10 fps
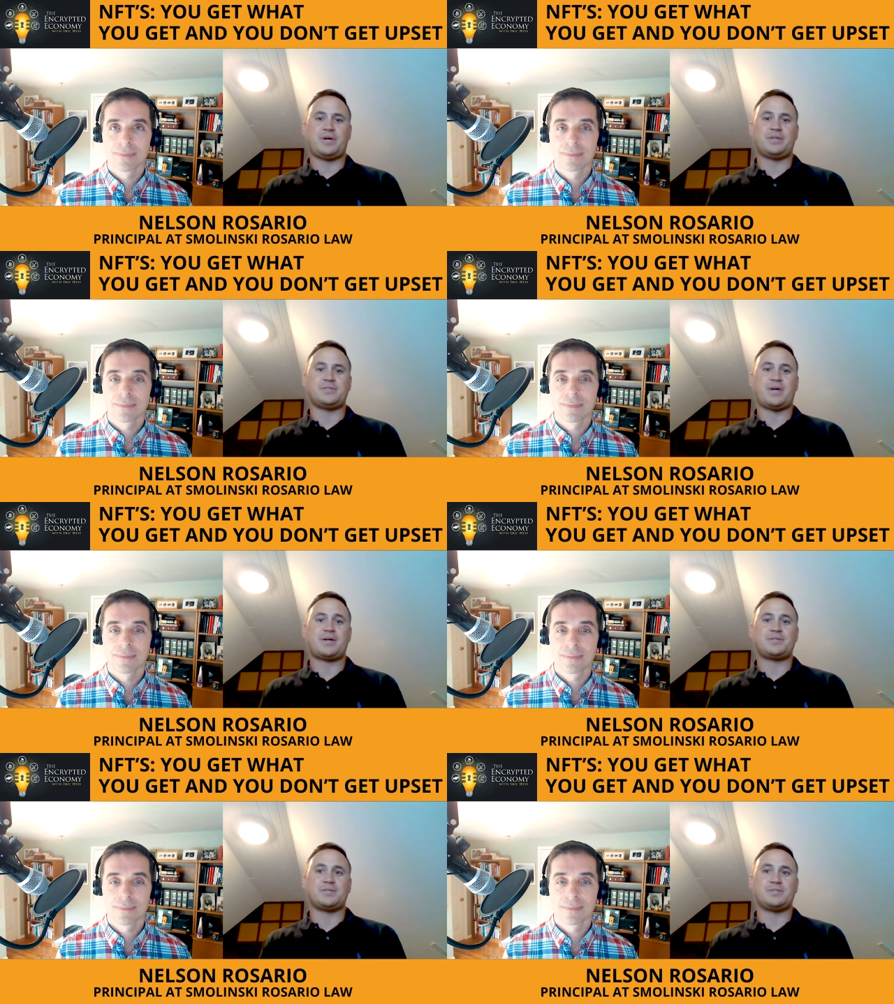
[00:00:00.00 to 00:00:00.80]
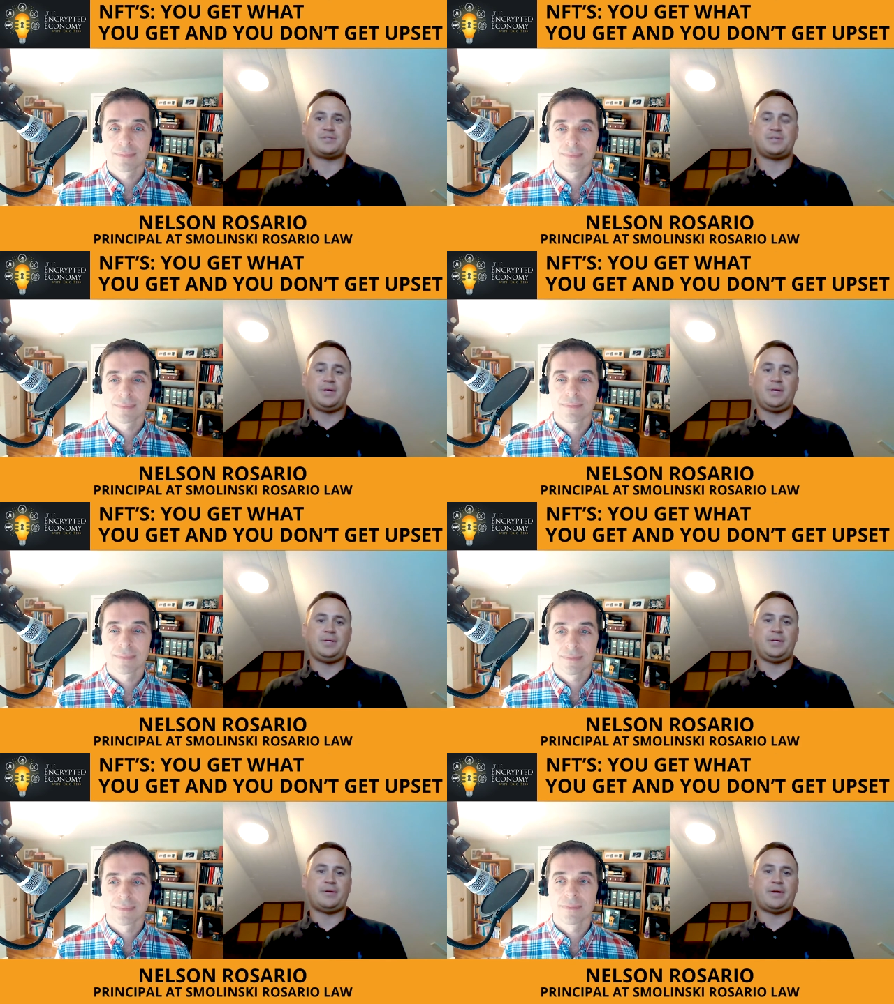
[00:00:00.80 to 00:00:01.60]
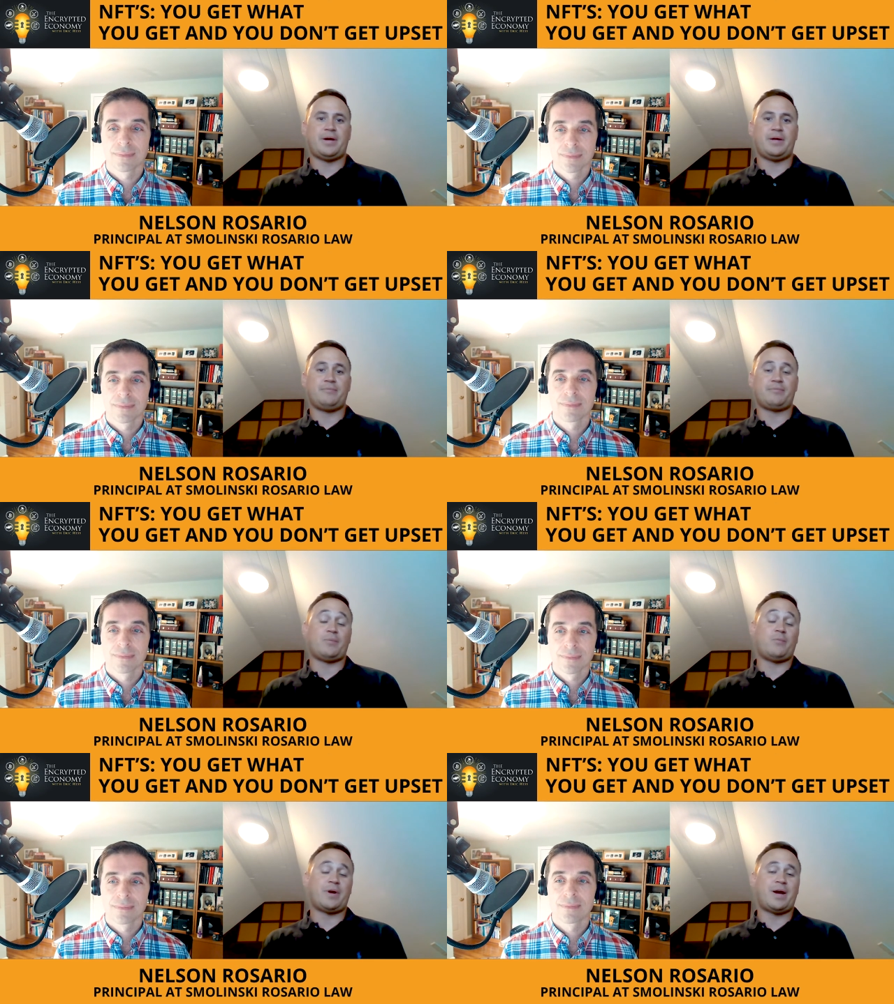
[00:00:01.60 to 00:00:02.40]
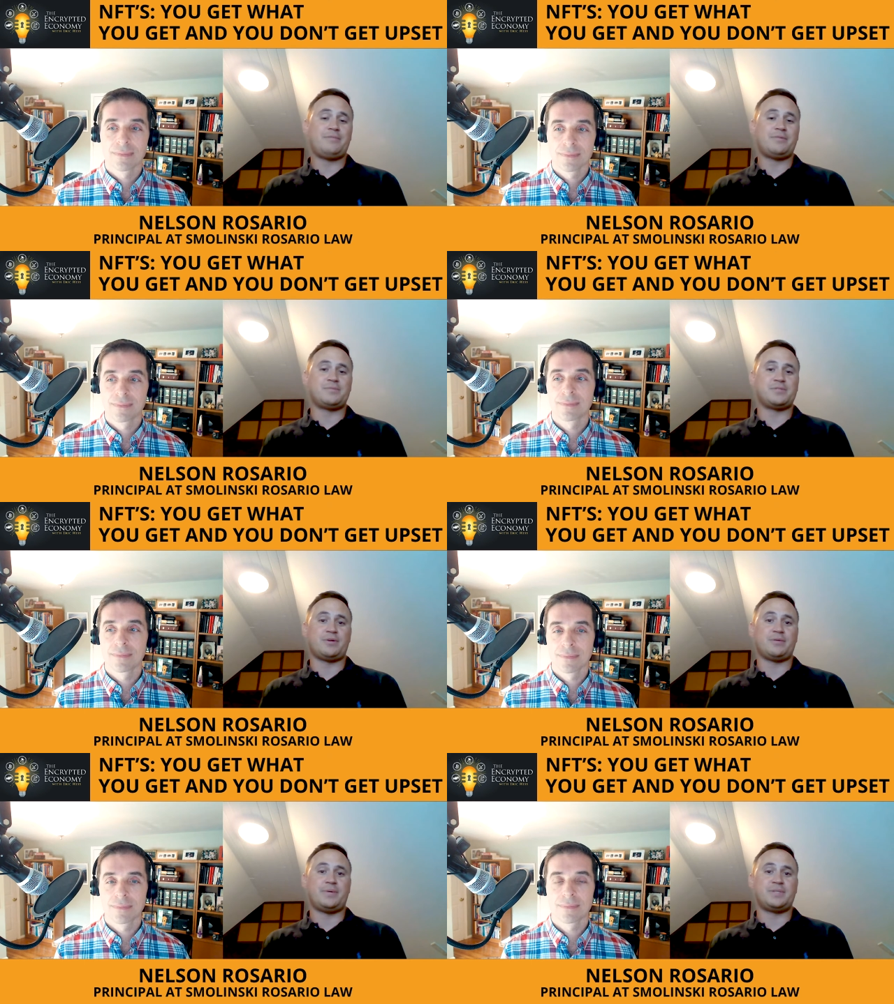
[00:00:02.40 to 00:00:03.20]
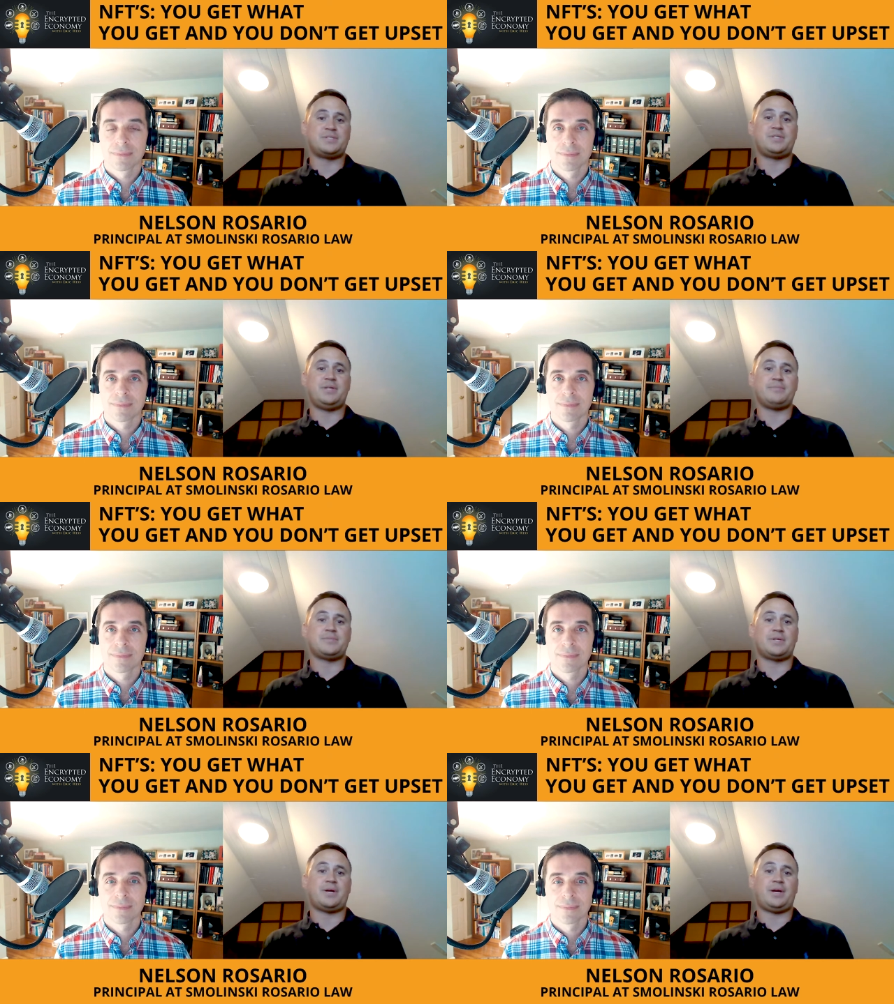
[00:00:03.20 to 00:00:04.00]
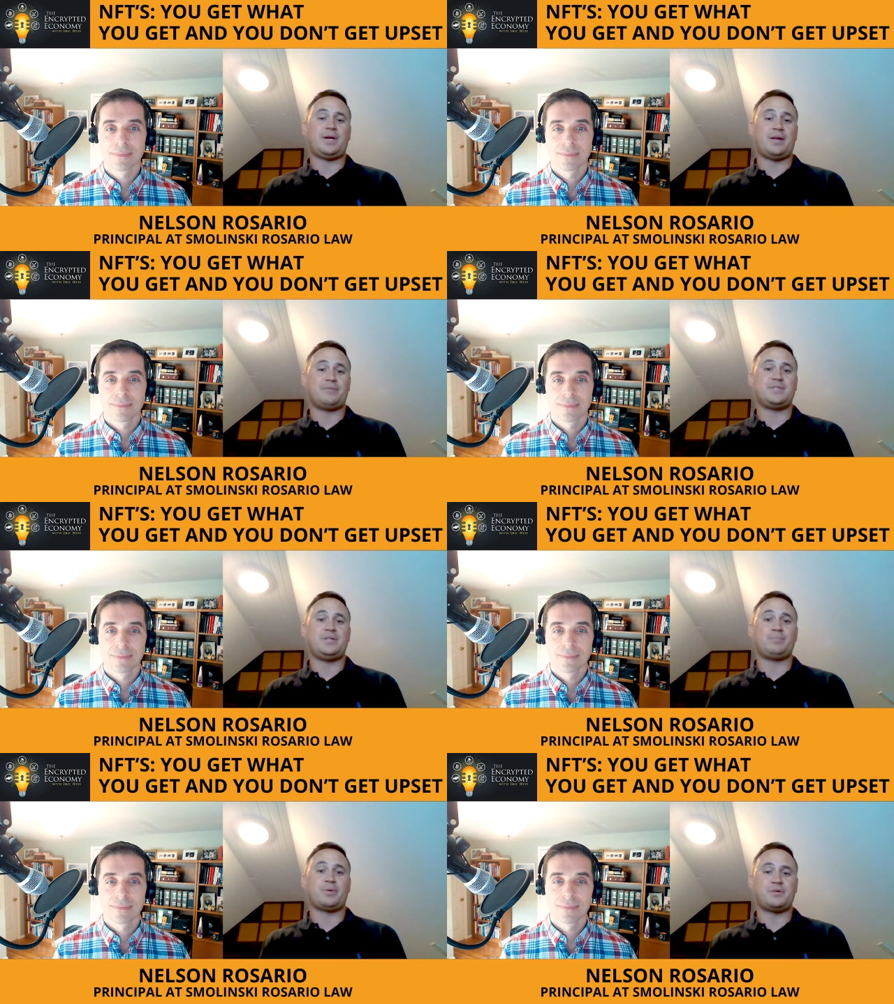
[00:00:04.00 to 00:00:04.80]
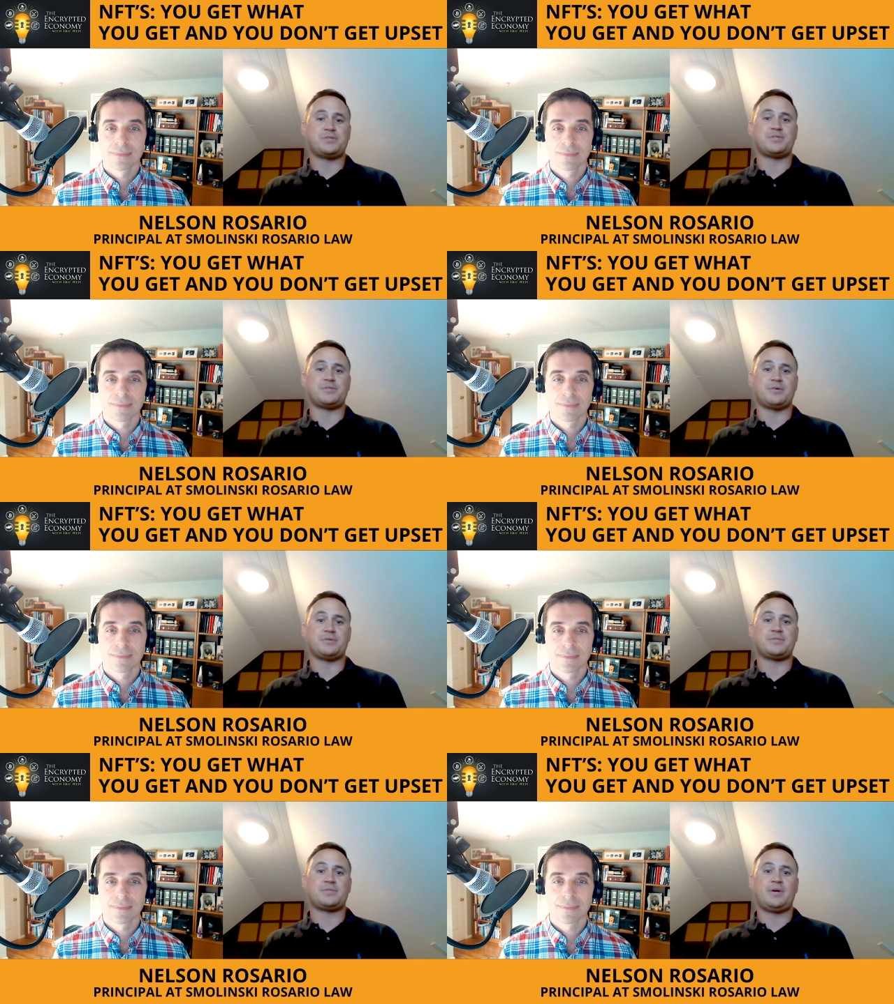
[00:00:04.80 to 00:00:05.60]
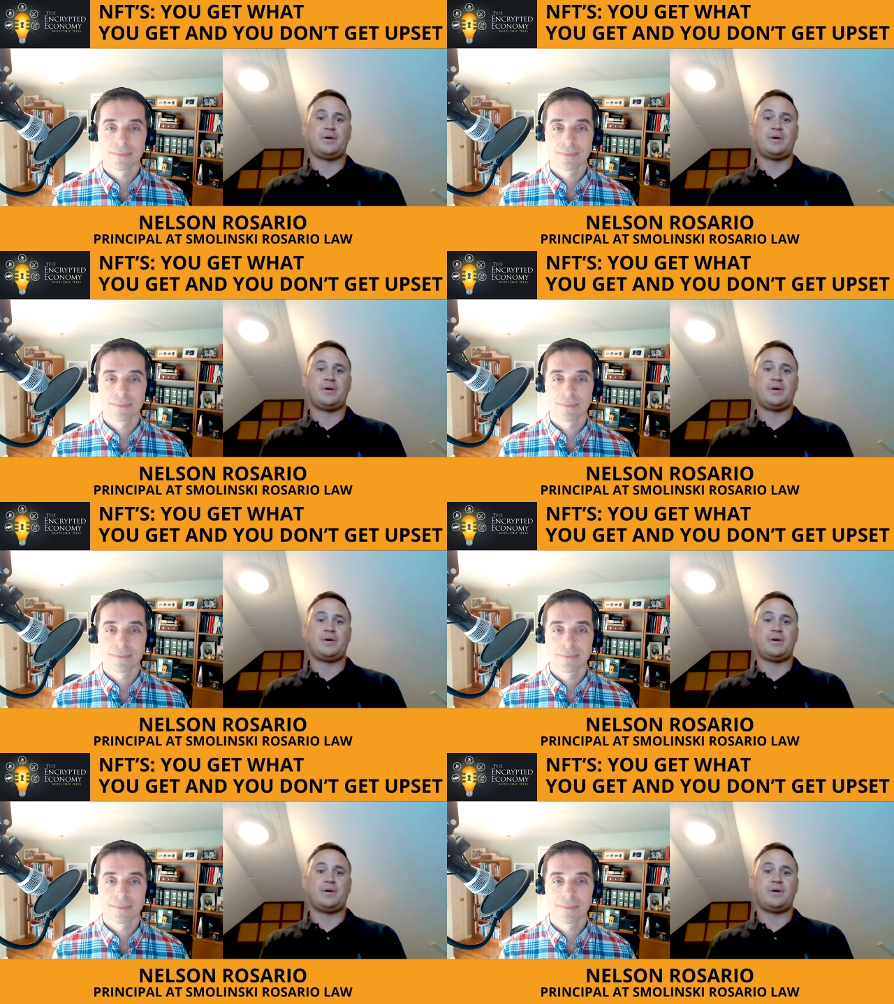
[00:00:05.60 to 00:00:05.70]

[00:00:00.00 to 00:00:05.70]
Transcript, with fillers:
Speaker 1: transactions. You know, from what I've observed, it seems like NFT purchasers,